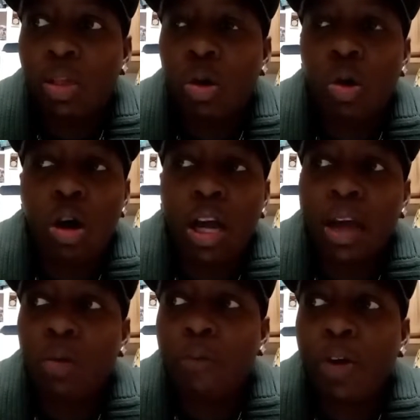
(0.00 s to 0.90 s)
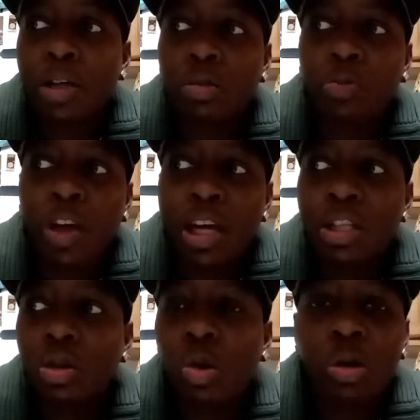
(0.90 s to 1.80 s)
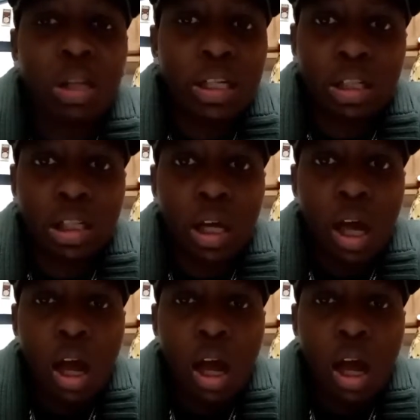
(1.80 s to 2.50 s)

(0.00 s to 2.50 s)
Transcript: the organophosphates, all this,